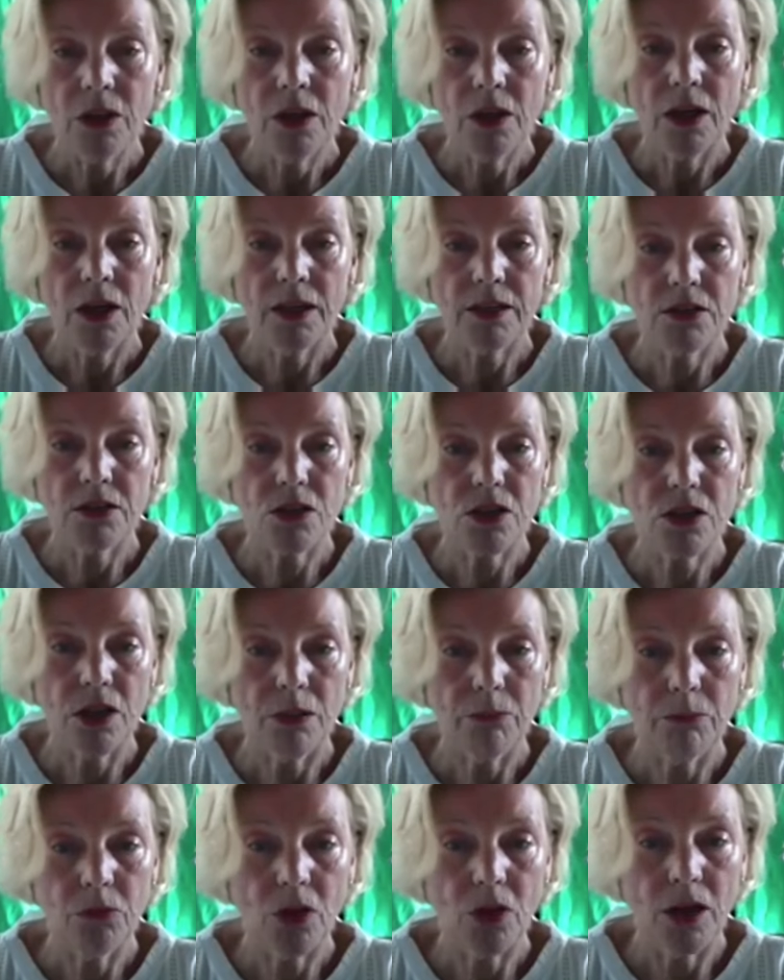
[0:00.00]
At the
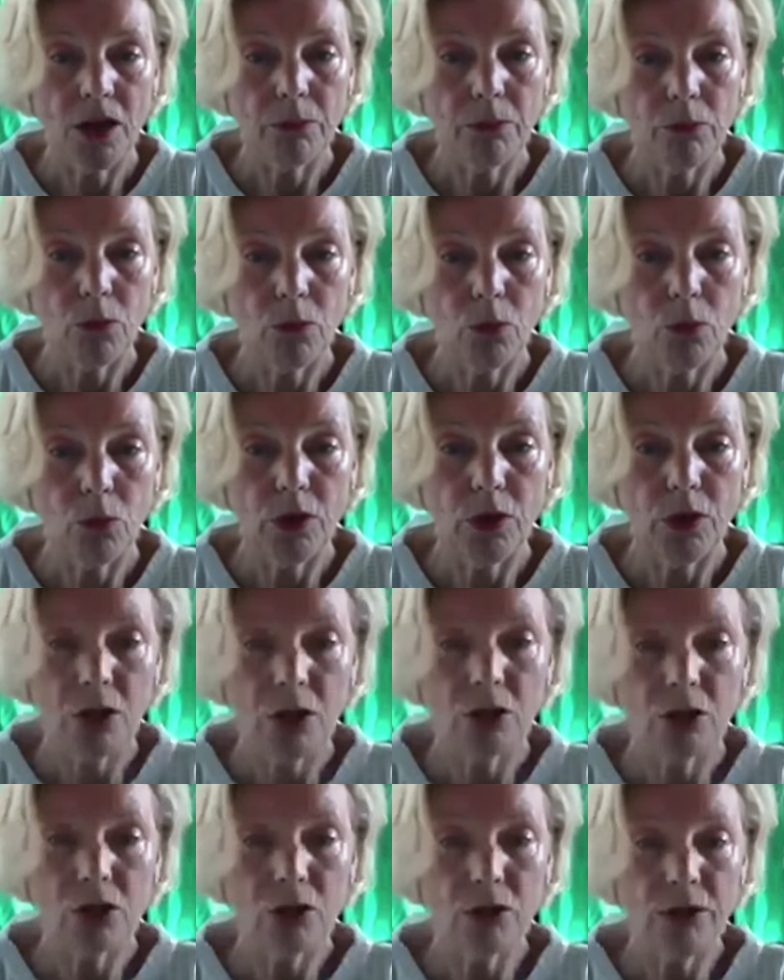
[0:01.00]
same time, we are
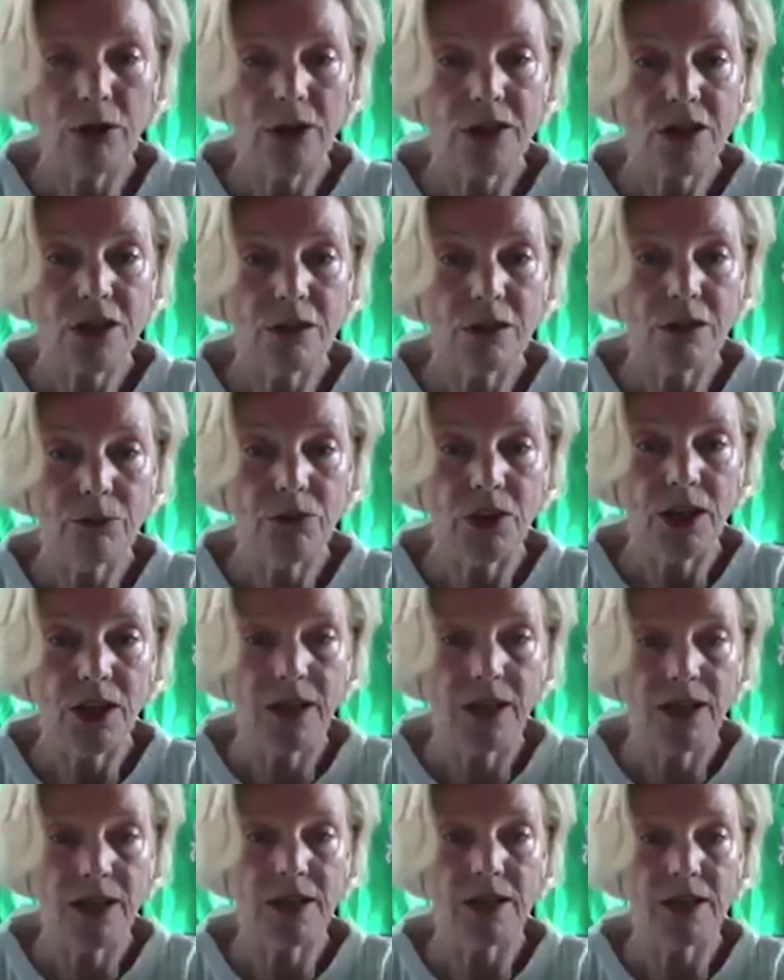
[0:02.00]
doing something
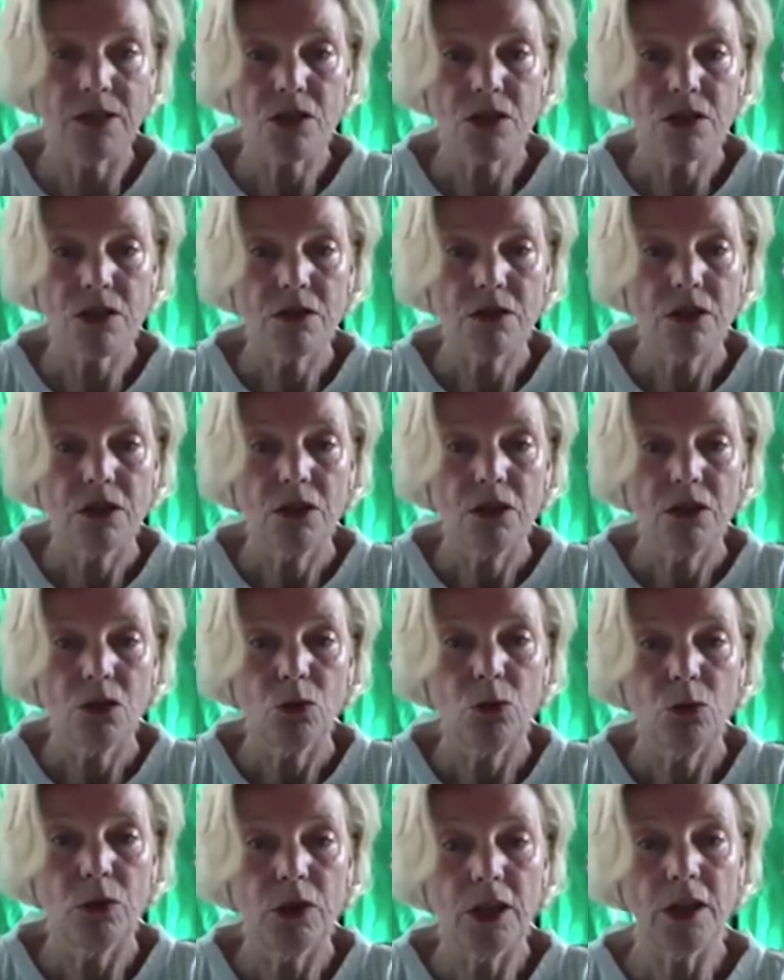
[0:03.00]
else.
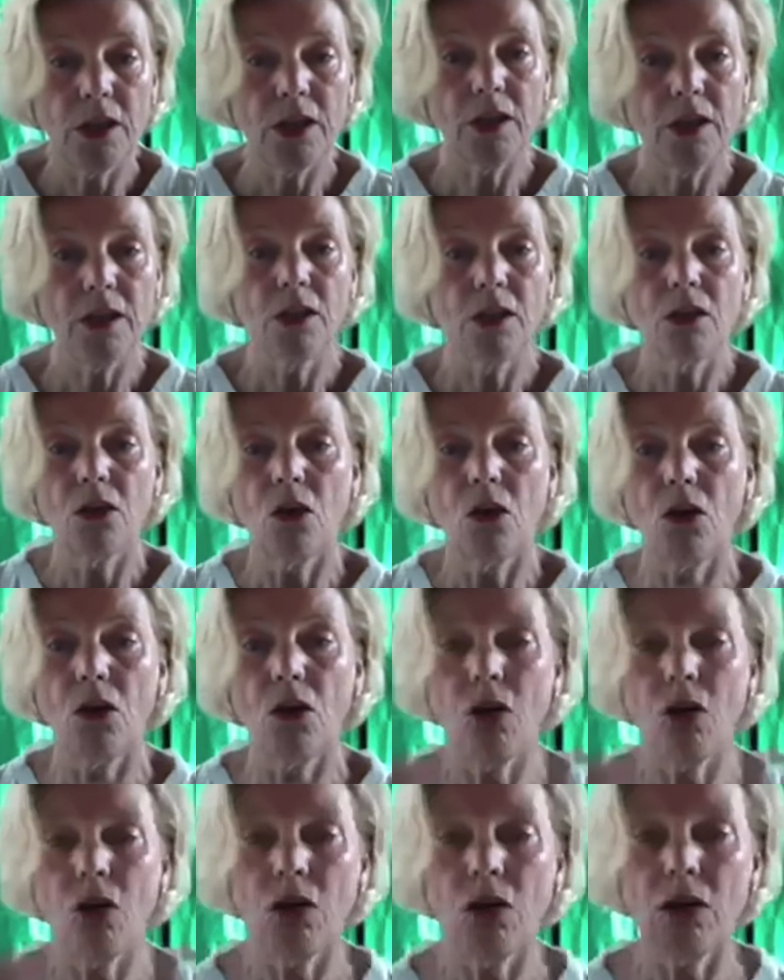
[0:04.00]
We
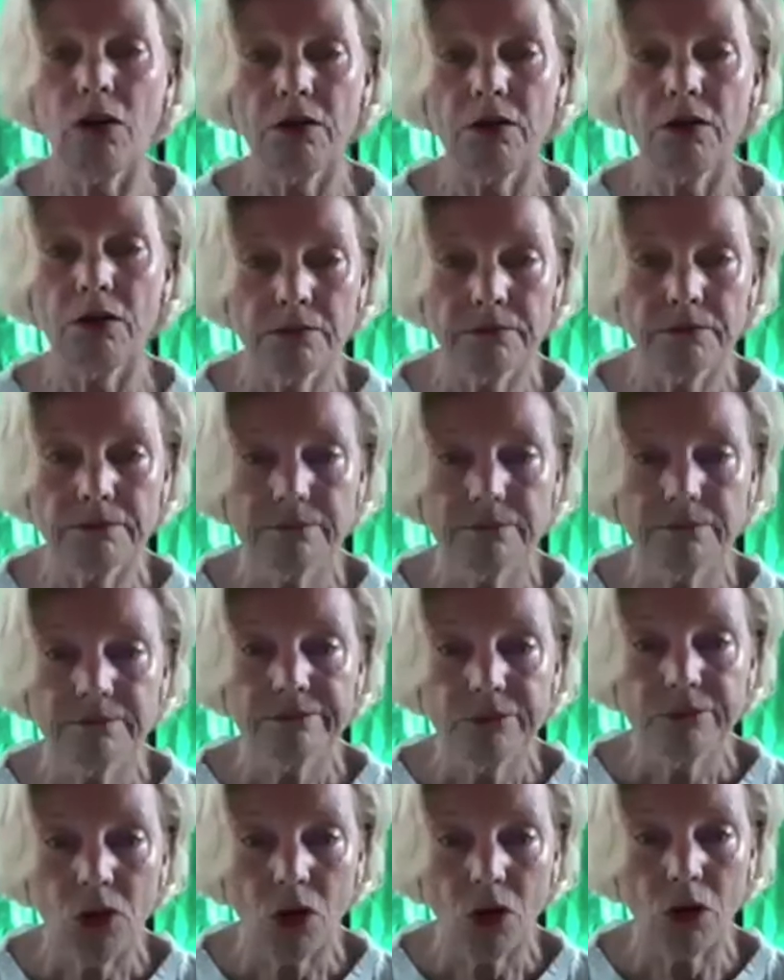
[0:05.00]
all
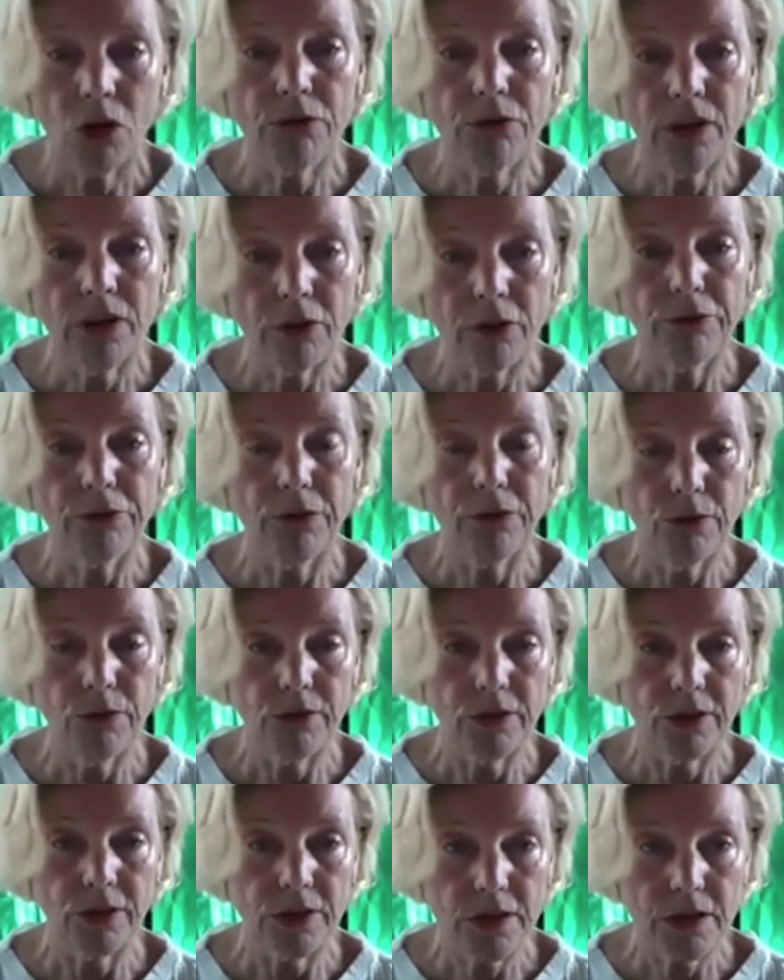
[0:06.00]
are very
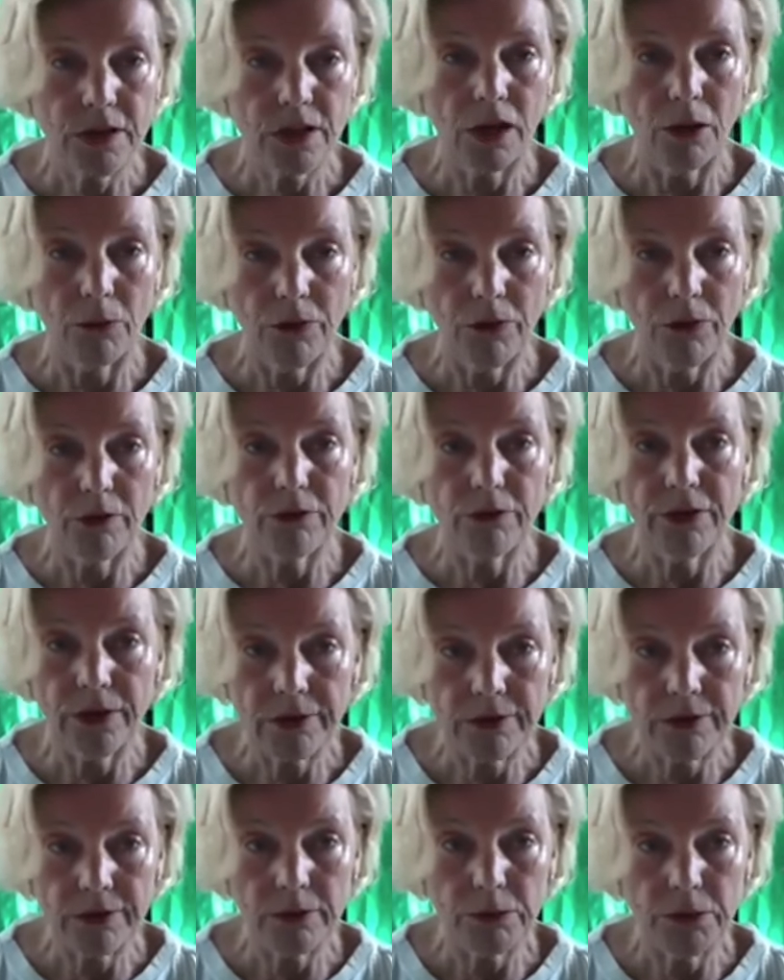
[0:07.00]
focused on the
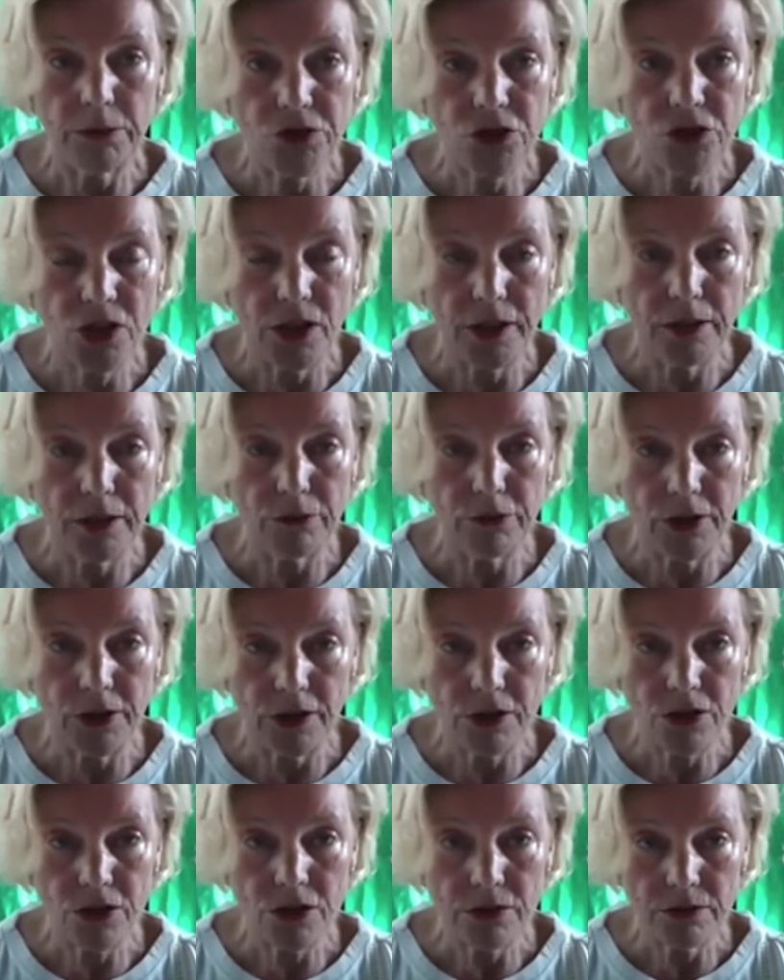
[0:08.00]
victim inside of
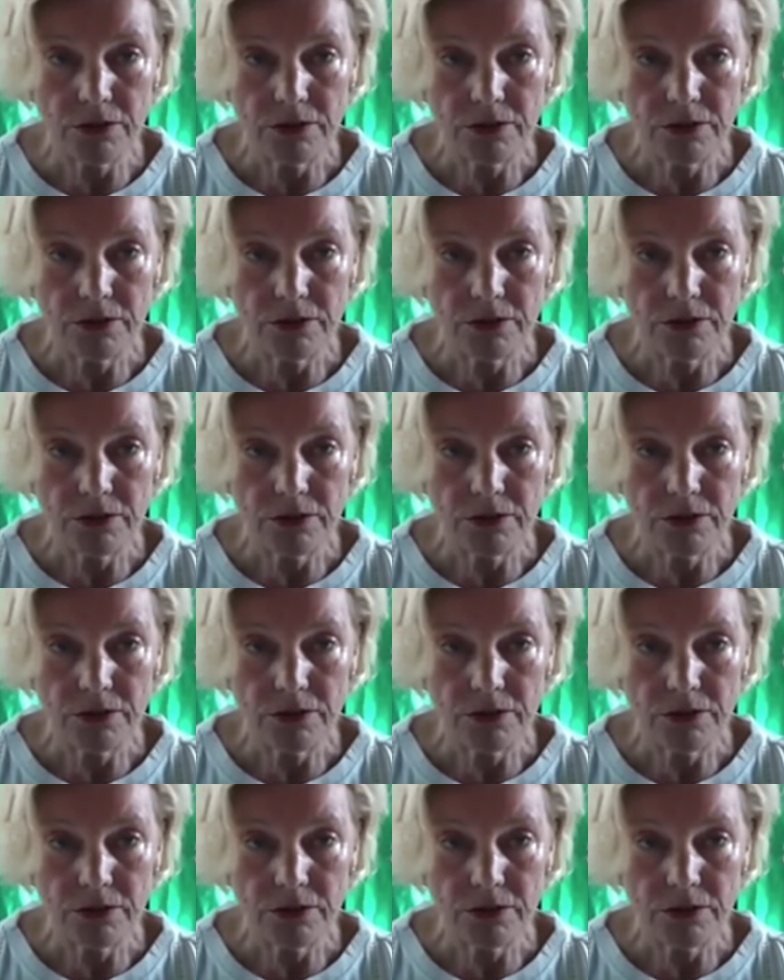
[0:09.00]
us.